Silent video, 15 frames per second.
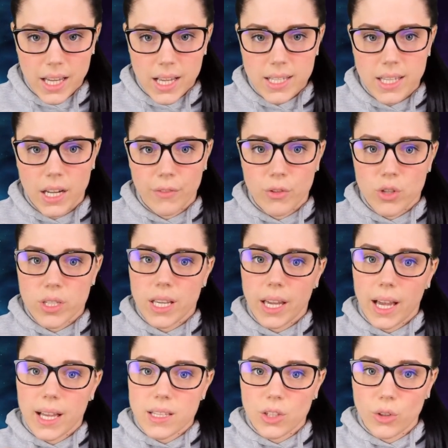is that if you're
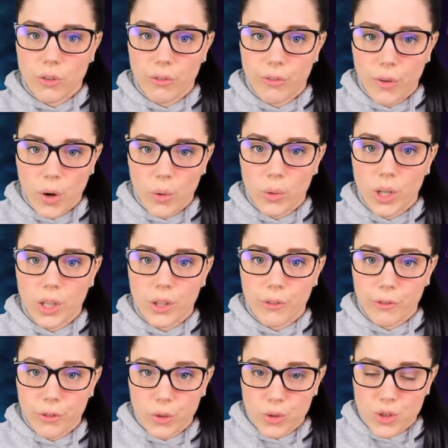seeing ads on your phone in the
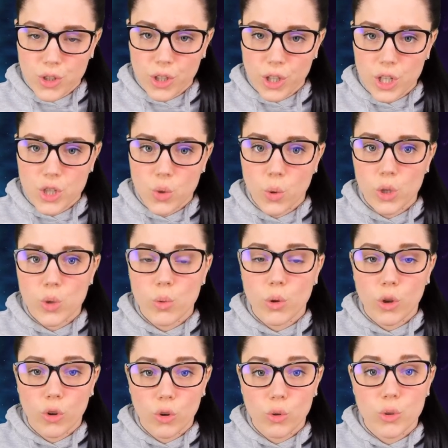future, it's going to
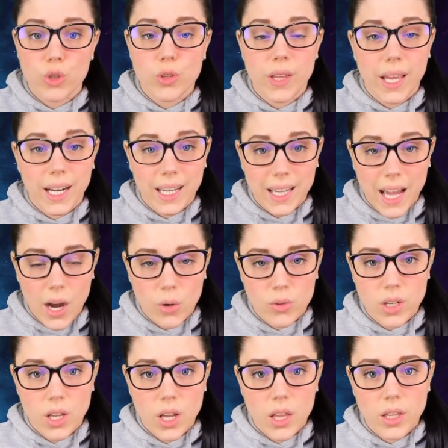accrue into that
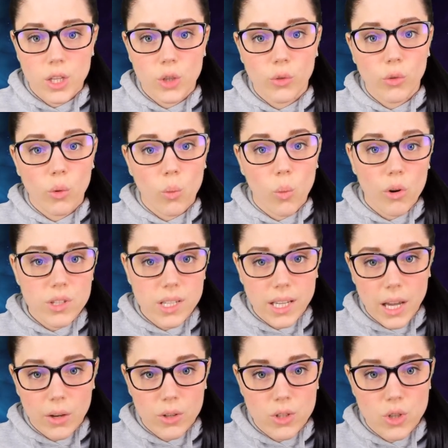account that your rewards
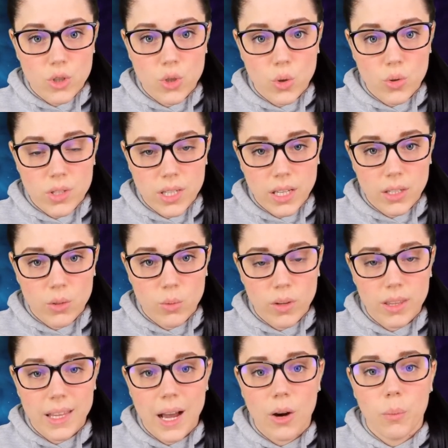account is associated
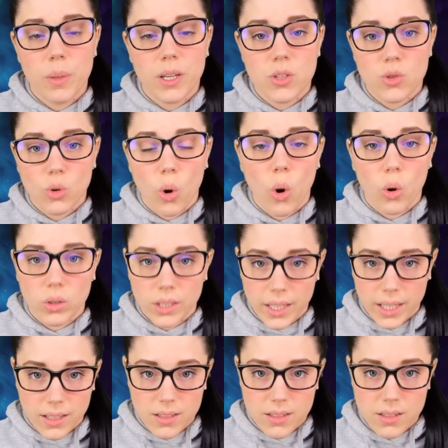with now because they're all
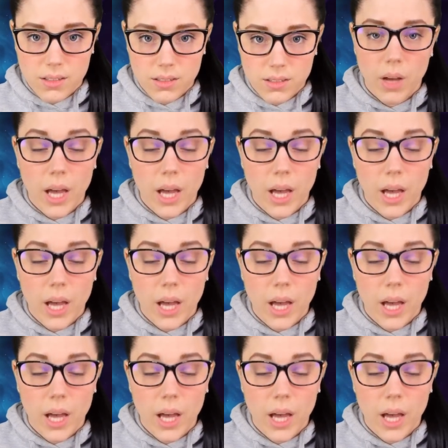linked.